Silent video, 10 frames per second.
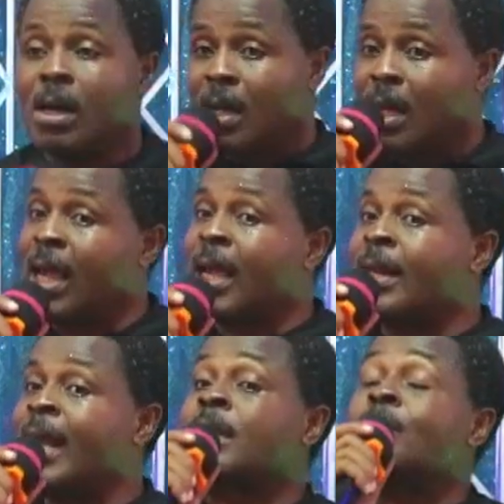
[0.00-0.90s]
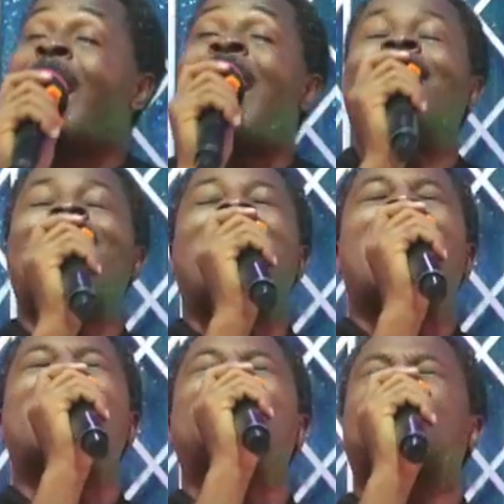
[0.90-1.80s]
It is my
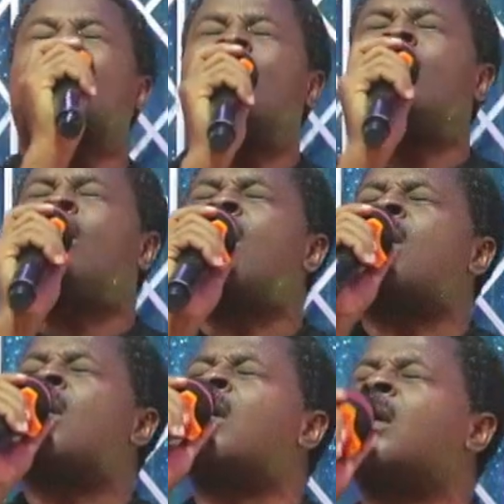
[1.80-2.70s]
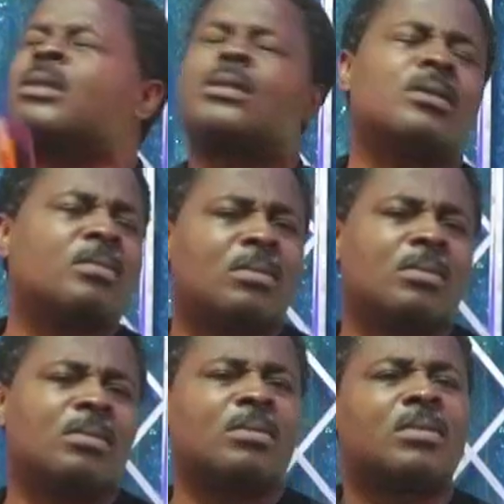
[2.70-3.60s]
right, oh Lord.
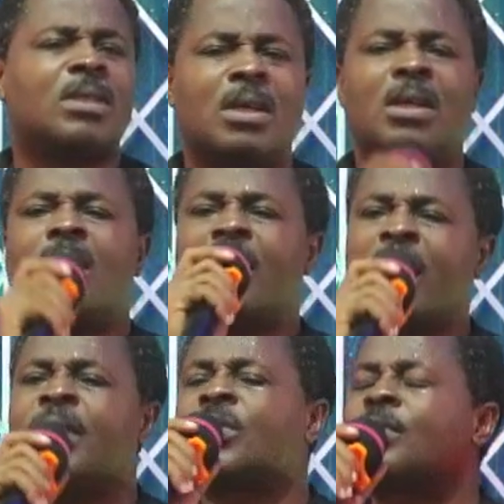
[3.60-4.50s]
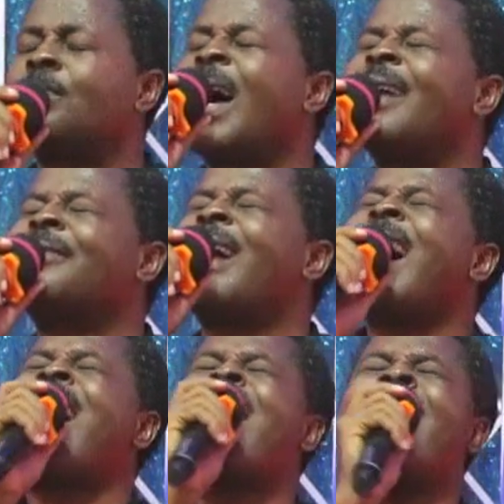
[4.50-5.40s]
It's my
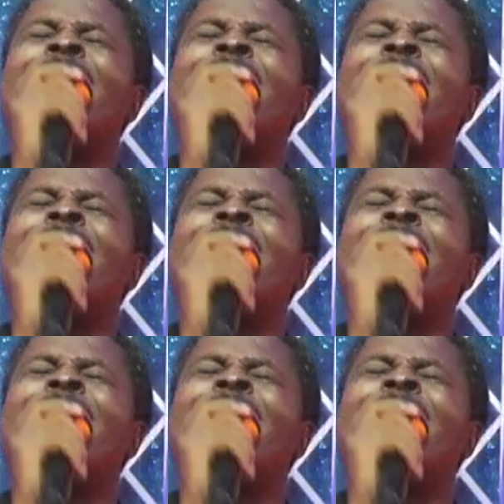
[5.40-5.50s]
right.